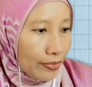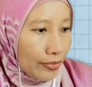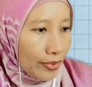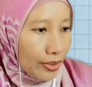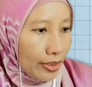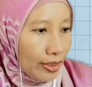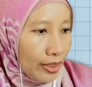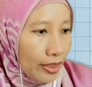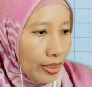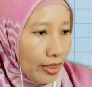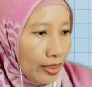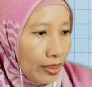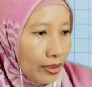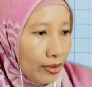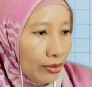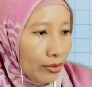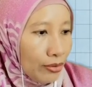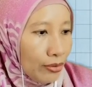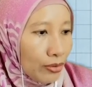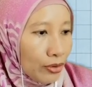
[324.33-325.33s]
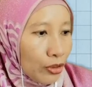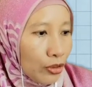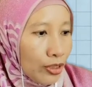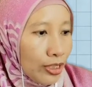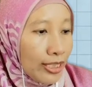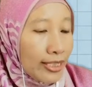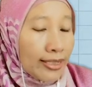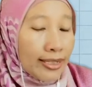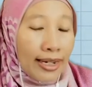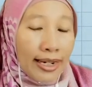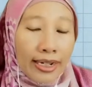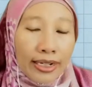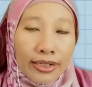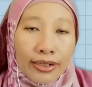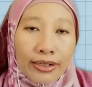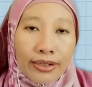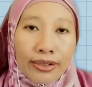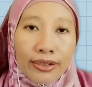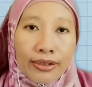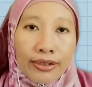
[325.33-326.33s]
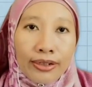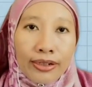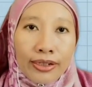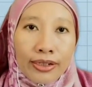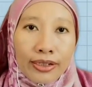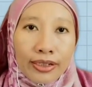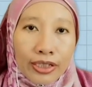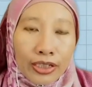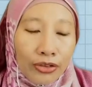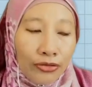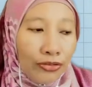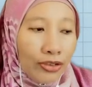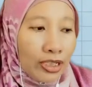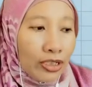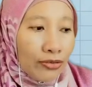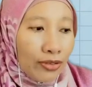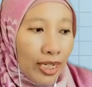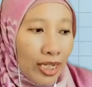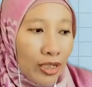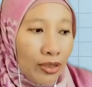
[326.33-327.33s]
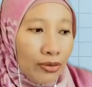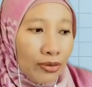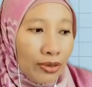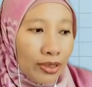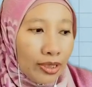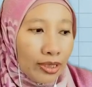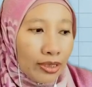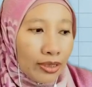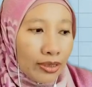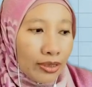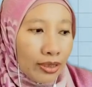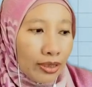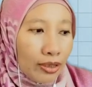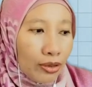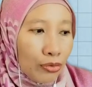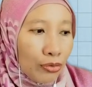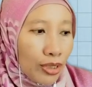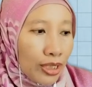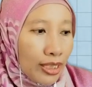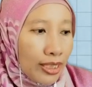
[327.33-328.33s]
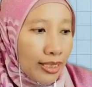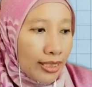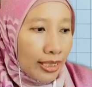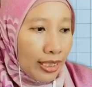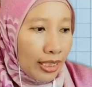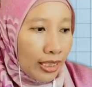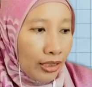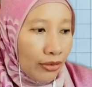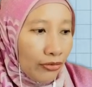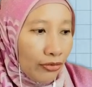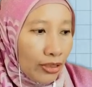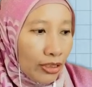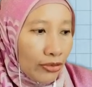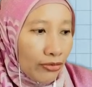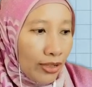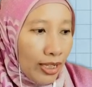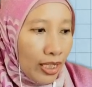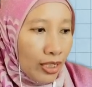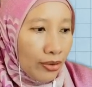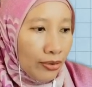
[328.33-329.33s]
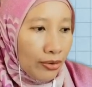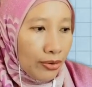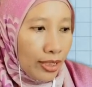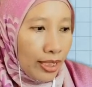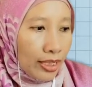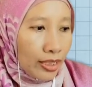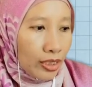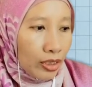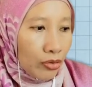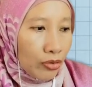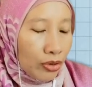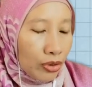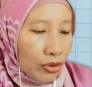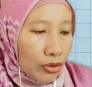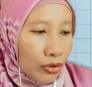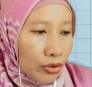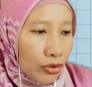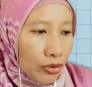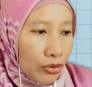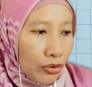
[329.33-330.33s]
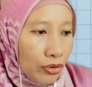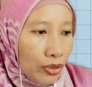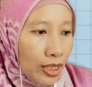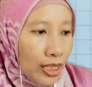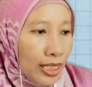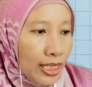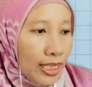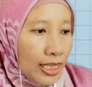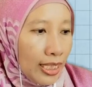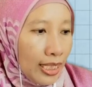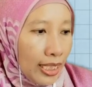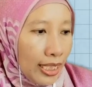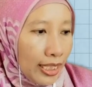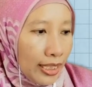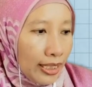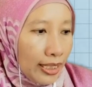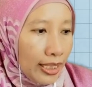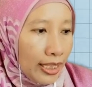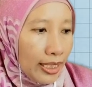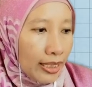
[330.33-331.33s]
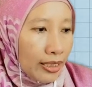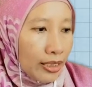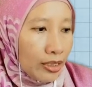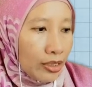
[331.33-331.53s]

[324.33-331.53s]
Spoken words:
Okay, you decide. The first value is, we decide the first value, x equals to 2. And then